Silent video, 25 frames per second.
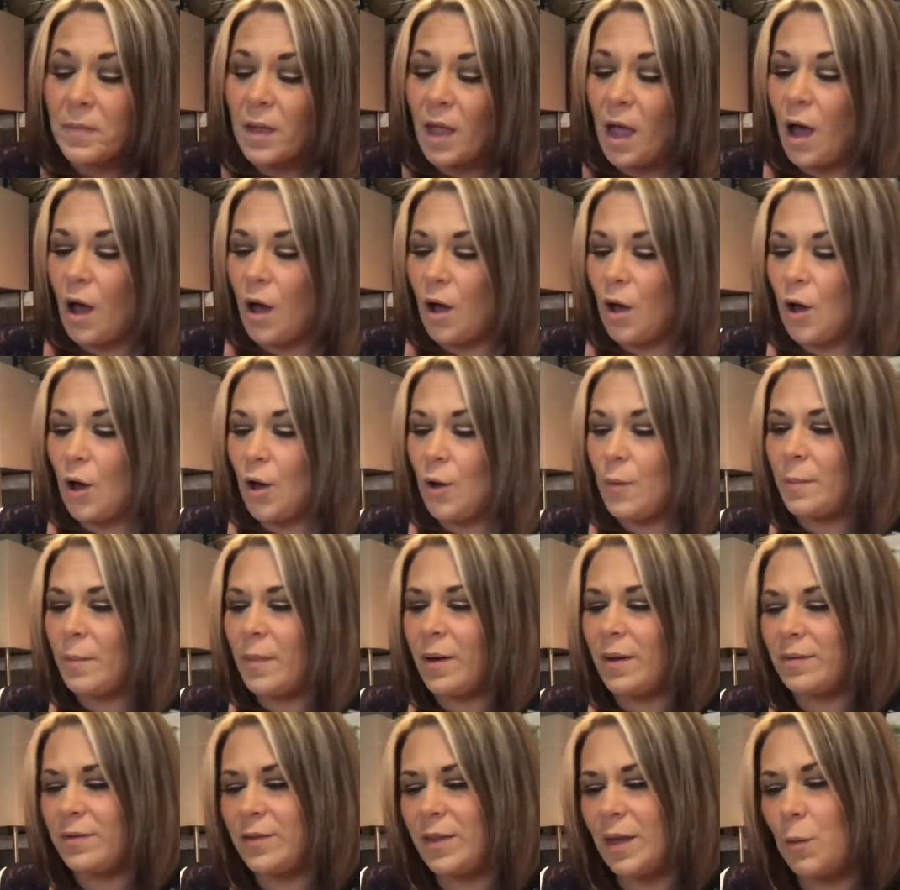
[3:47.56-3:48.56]
Um,
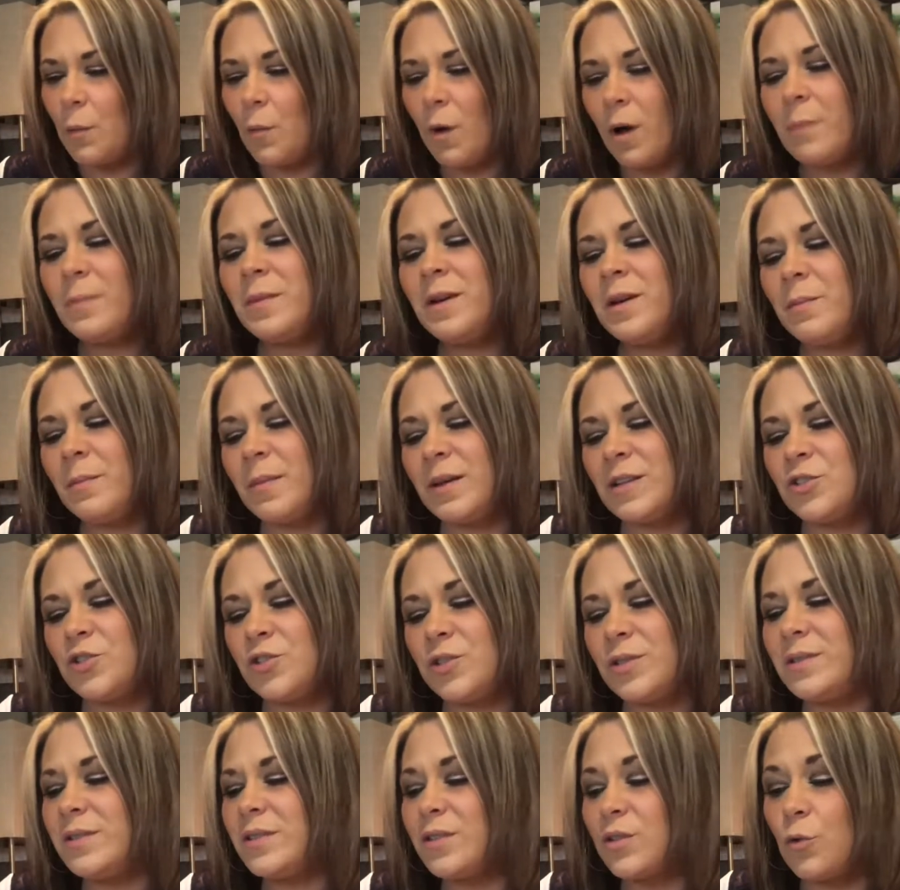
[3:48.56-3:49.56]
they want me to
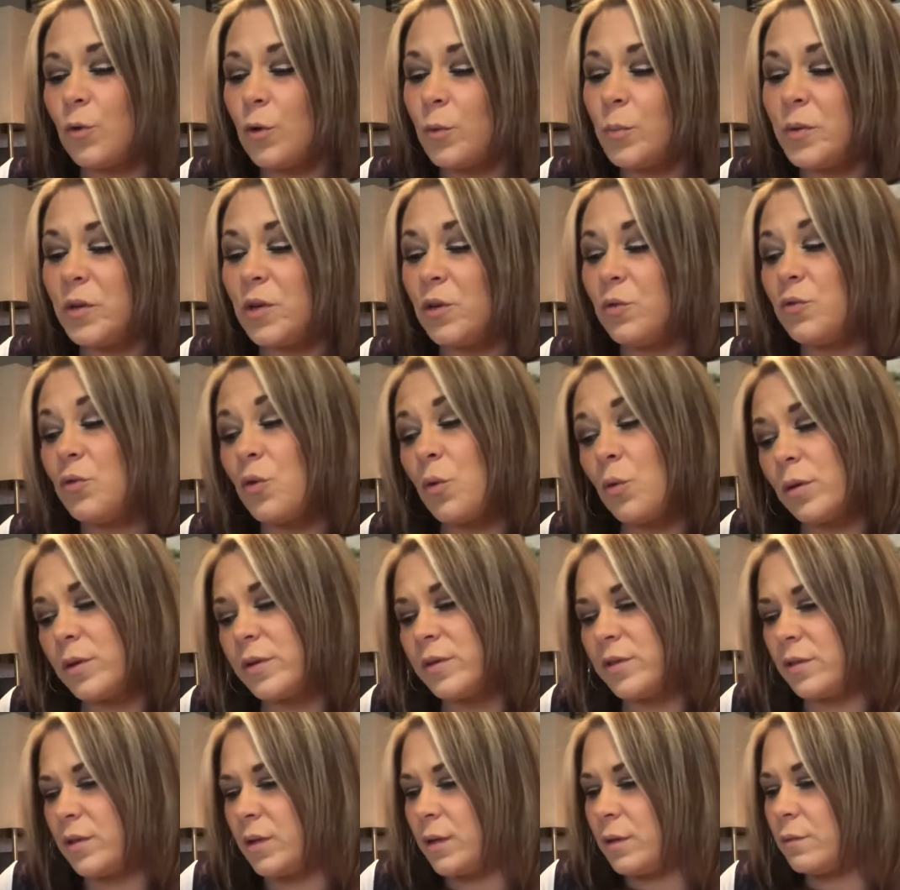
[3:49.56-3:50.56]
mention Scorpio
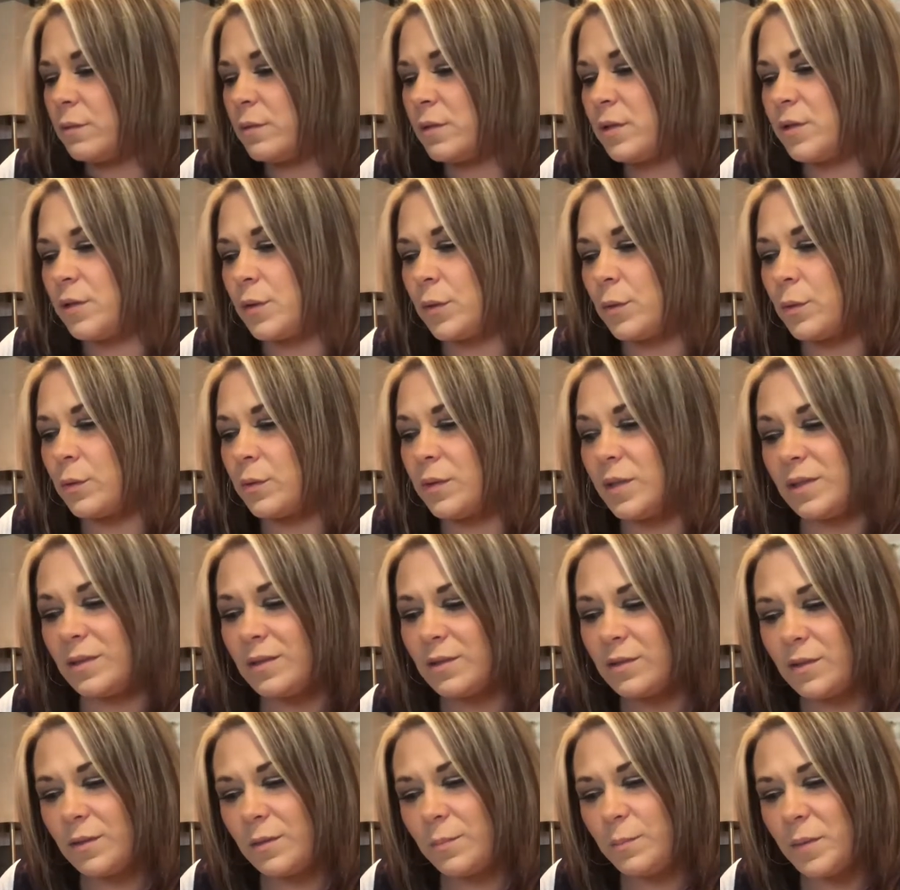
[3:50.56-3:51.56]
North Node. So this
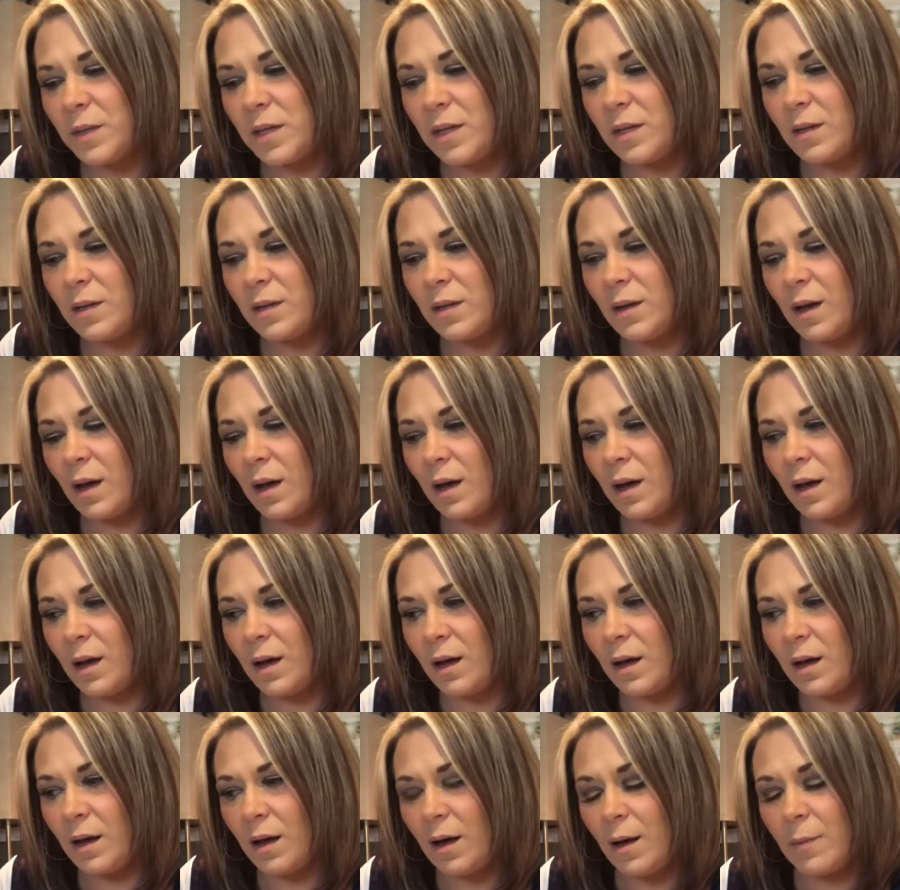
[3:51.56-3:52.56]
could be
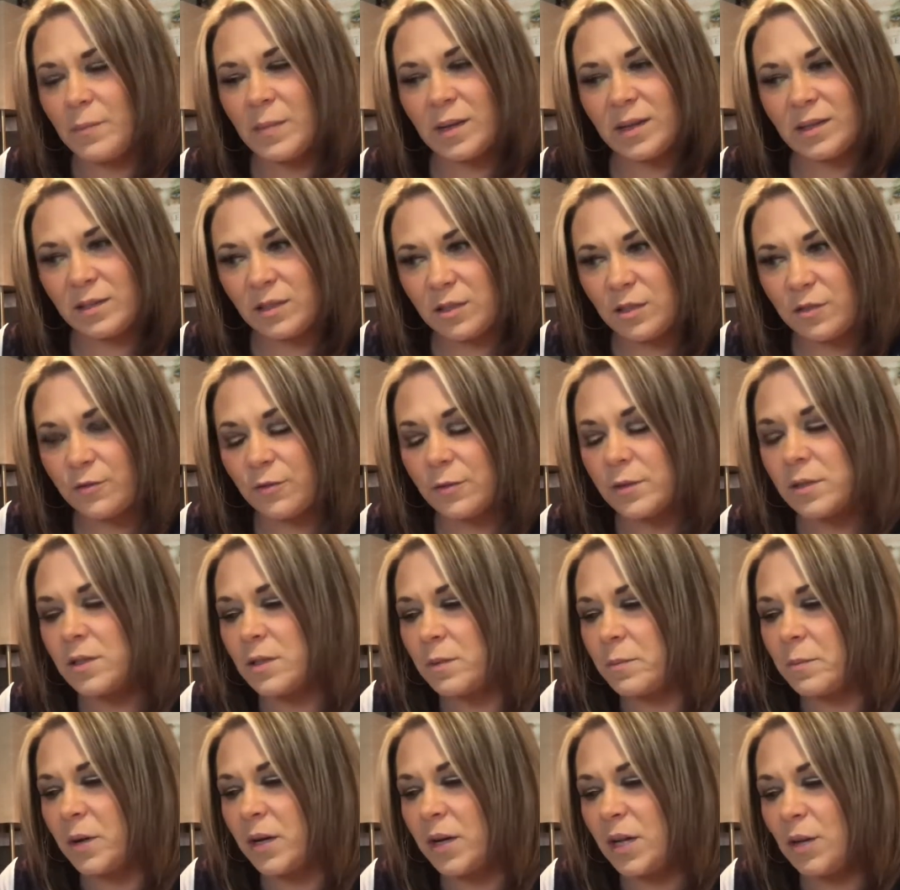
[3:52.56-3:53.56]
uh, a message for
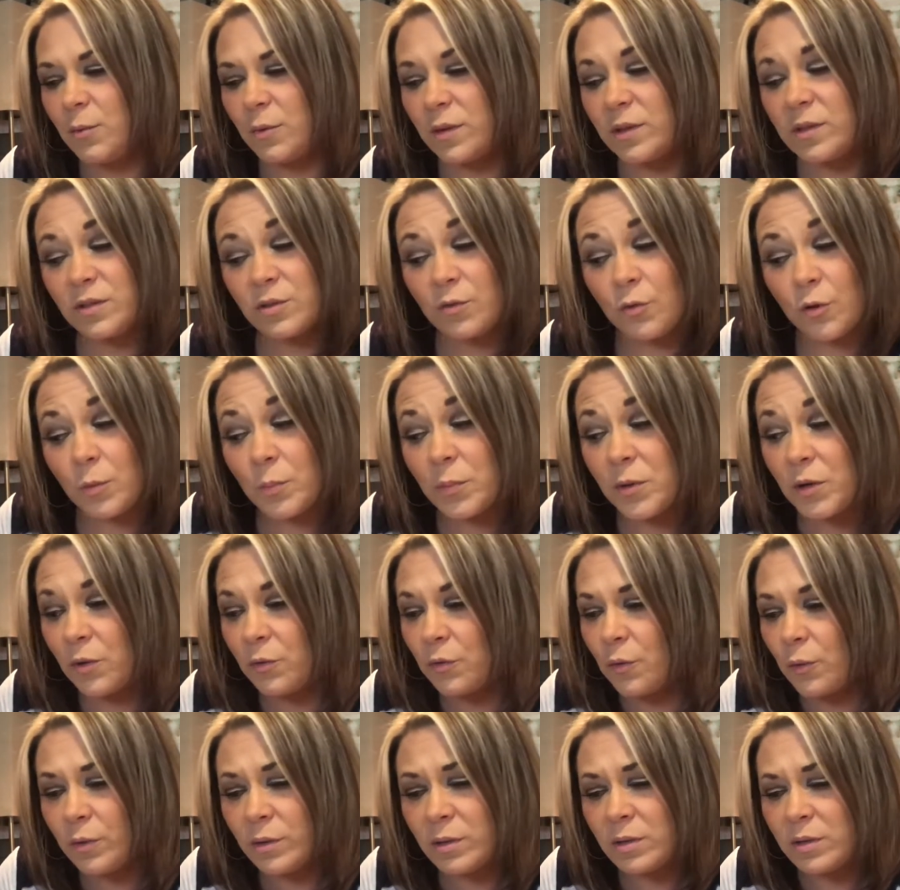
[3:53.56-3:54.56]
somebody with Scorpio
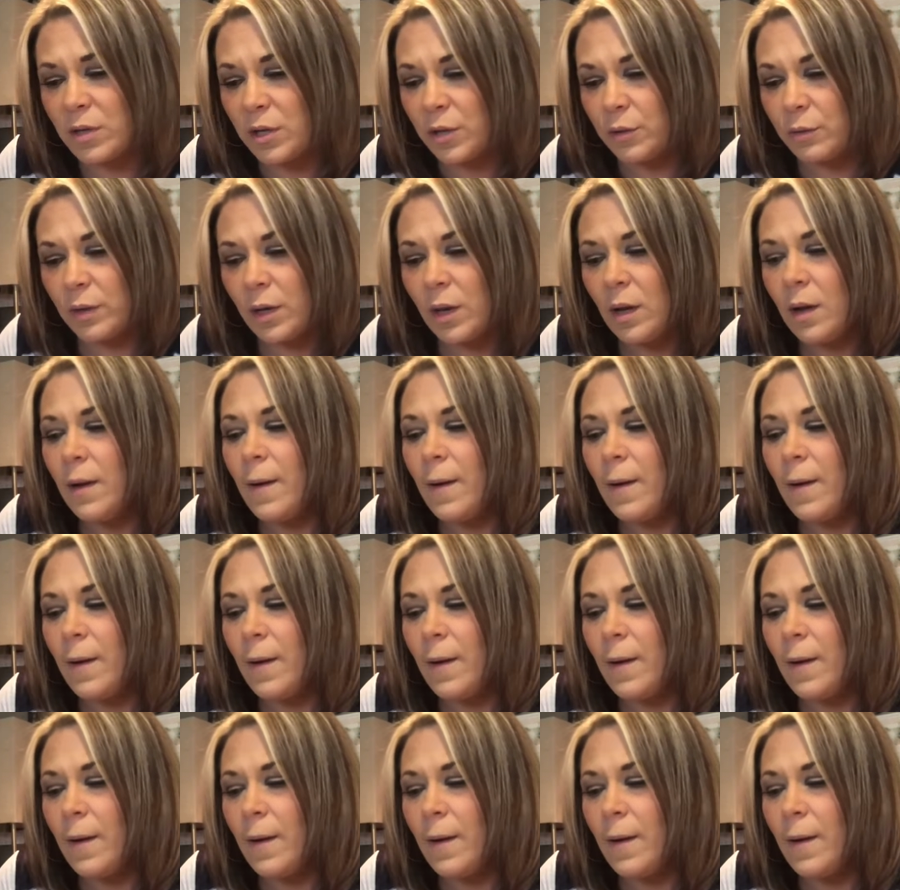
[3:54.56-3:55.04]
North Node.